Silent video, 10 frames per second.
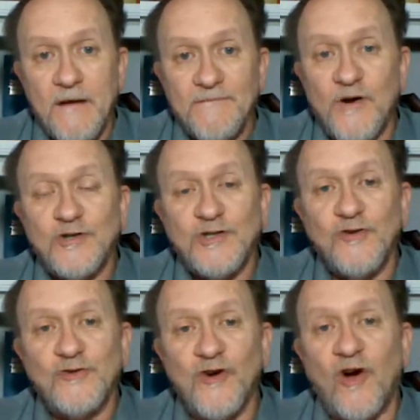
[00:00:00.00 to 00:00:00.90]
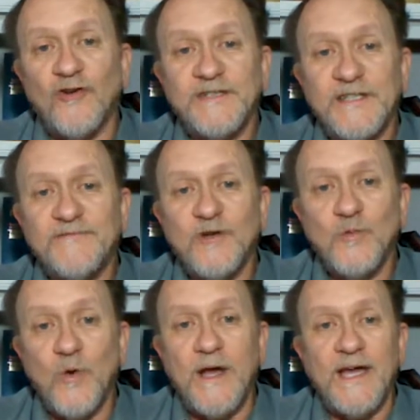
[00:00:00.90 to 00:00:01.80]
Folks, those are all different
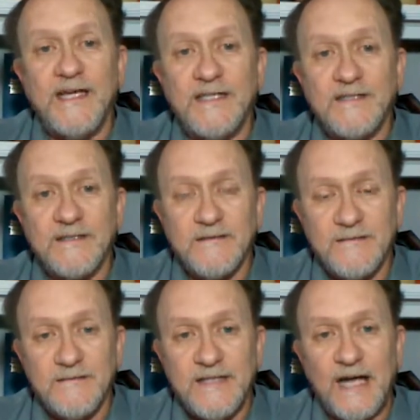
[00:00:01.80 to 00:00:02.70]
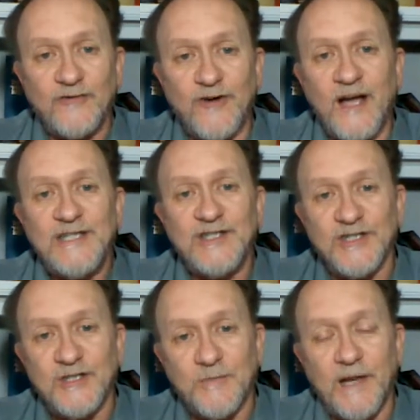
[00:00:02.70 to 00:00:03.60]
ways that Christ
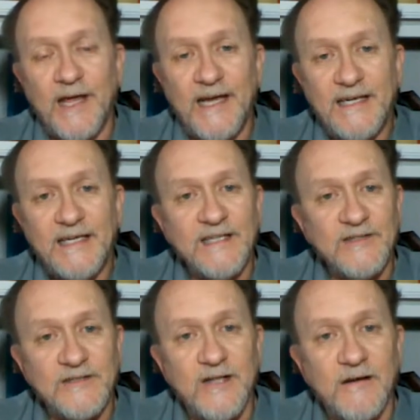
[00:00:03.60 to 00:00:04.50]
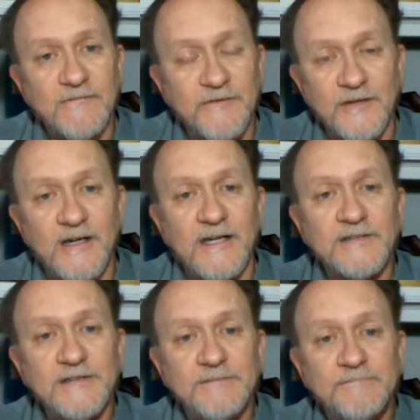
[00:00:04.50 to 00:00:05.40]
displayed his love for us.
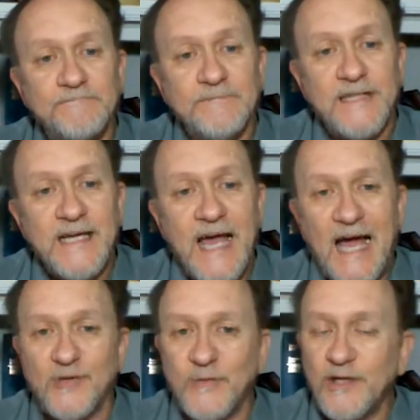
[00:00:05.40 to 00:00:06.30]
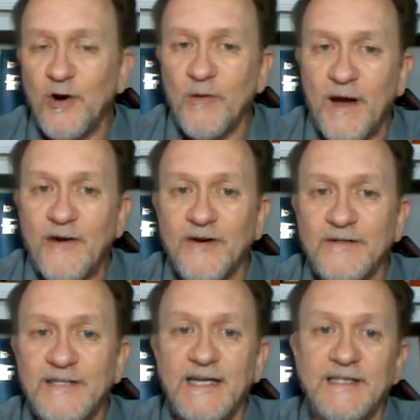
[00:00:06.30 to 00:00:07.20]
As we go about our
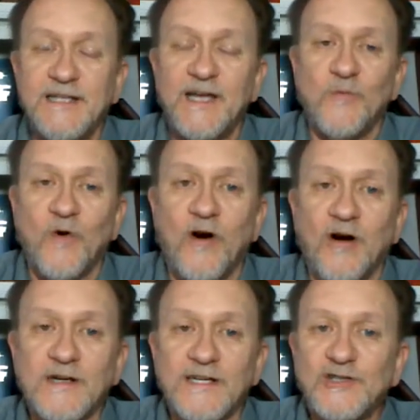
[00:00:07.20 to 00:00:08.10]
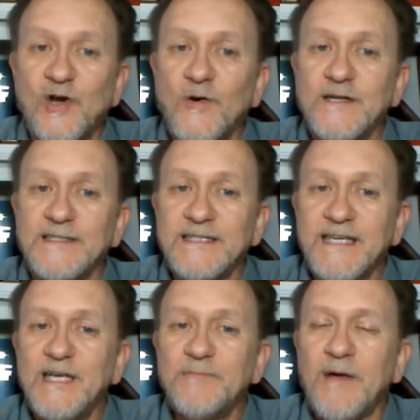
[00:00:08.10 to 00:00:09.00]
day-to-day walk, let's always
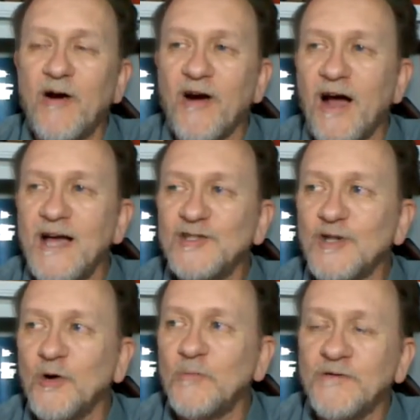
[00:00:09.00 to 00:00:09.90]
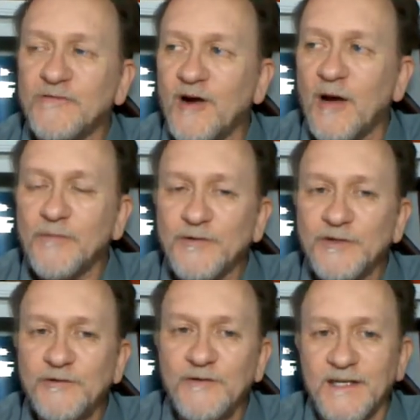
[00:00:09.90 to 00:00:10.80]
keep our eyes open for
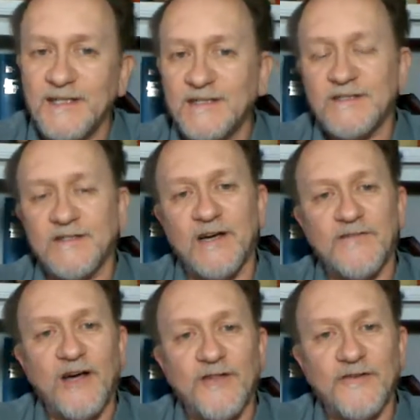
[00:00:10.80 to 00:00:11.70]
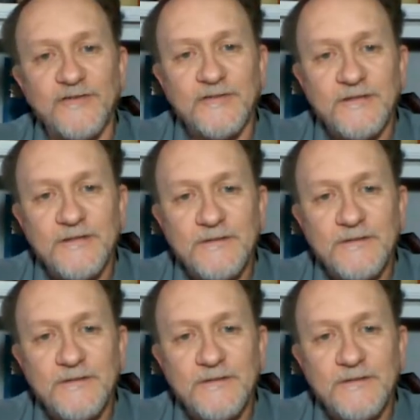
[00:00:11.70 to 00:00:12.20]
opportunities to love others.